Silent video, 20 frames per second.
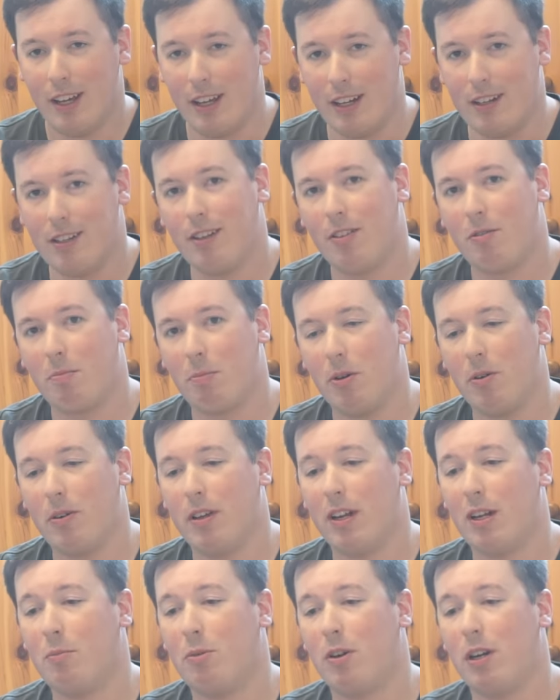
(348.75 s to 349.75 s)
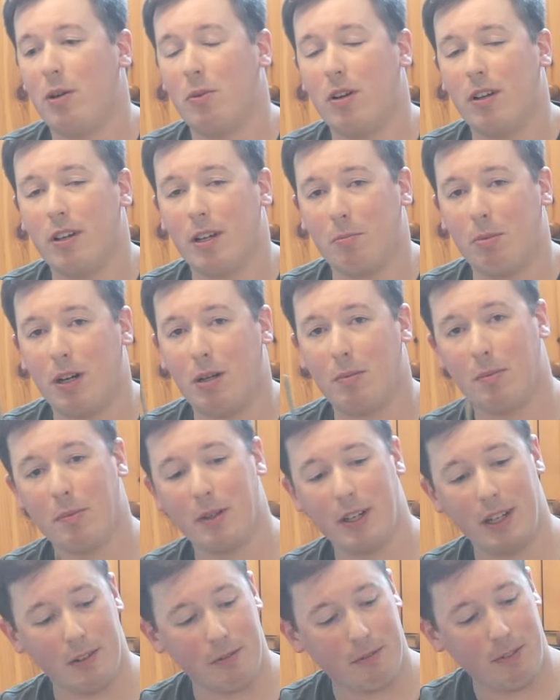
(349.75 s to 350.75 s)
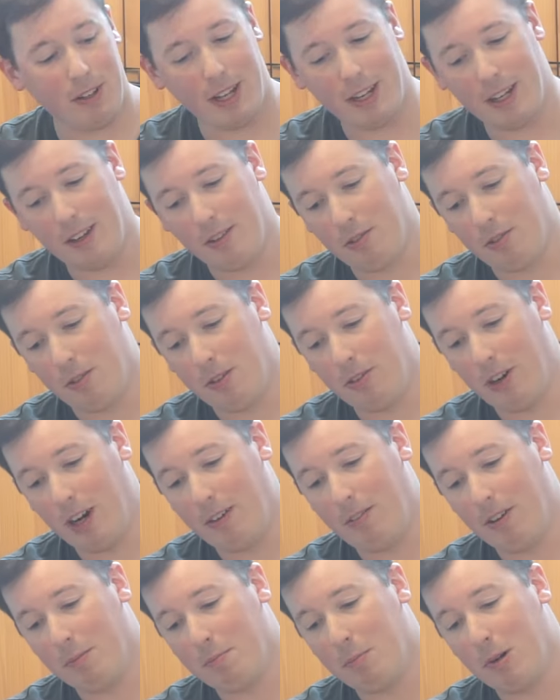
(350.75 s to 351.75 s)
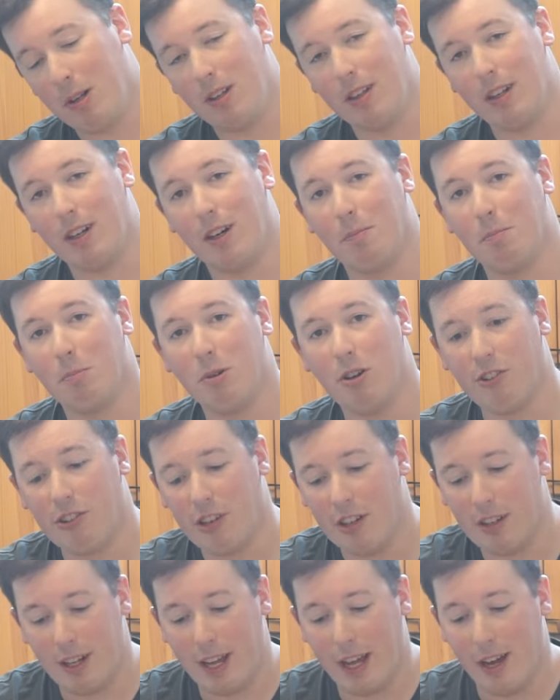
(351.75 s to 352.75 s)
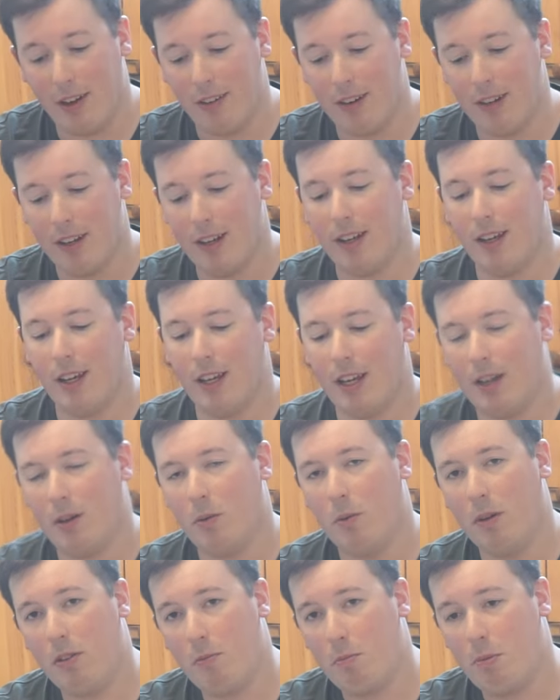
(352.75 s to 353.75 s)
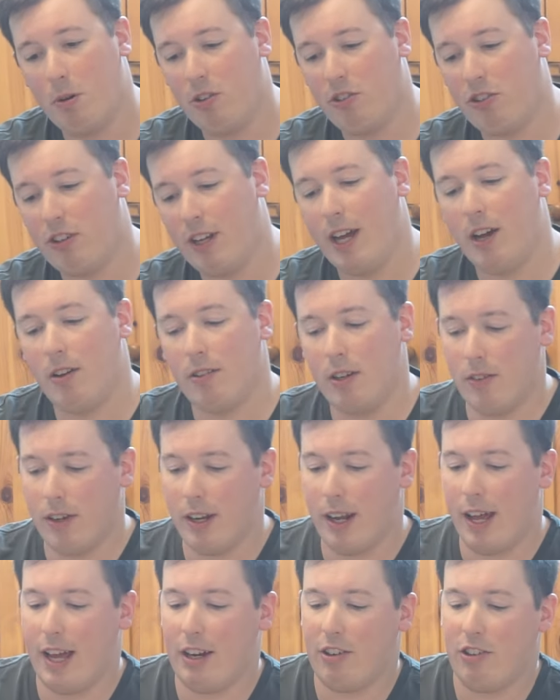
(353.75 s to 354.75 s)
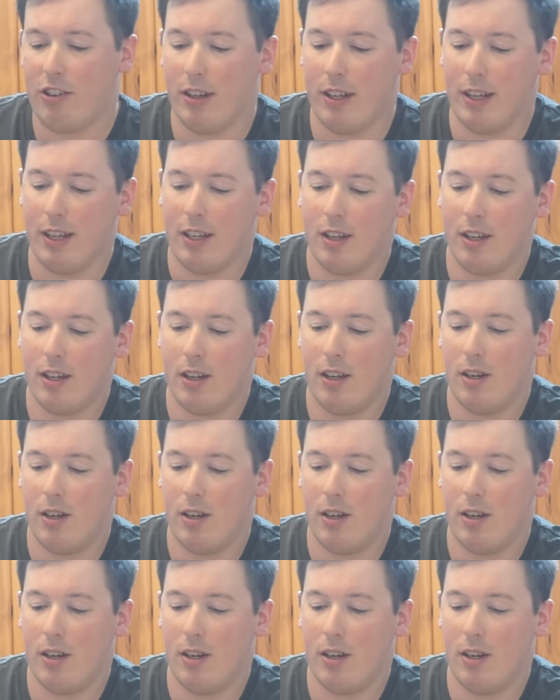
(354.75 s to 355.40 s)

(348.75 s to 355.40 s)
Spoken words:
Until it's broken in pretty well, you'll probably need a flathead screwdriver to pull it or push it down. Once pushed down, you can actually